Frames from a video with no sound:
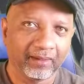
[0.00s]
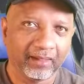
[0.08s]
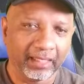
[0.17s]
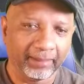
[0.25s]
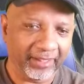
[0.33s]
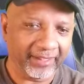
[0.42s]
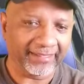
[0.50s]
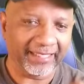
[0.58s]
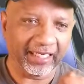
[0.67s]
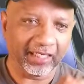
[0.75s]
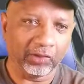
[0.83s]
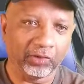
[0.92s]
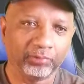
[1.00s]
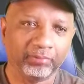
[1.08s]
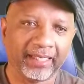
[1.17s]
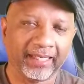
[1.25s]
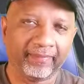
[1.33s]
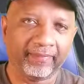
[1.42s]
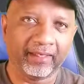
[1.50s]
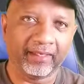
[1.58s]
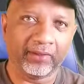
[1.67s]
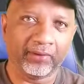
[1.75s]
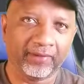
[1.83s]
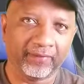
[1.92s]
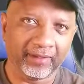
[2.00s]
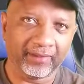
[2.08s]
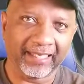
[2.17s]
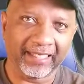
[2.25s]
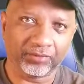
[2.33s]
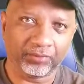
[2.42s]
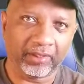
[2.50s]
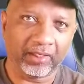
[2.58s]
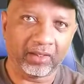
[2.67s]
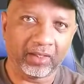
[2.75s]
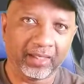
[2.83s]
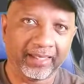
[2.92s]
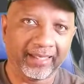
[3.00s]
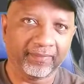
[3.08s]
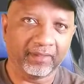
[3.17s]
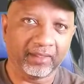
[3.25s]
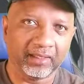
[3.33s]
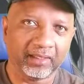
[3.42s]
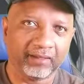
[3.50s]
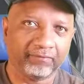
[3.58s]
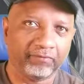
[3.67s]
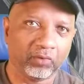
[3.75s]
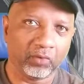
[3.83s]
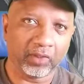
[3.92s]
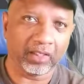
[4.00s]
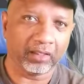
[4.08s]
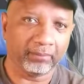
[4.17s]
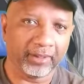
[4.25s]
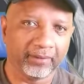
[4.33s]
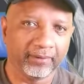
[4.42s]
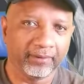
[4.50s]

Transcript: I'm going to tie a loop knot there, and then that's where I'll connect the fluorocarbon.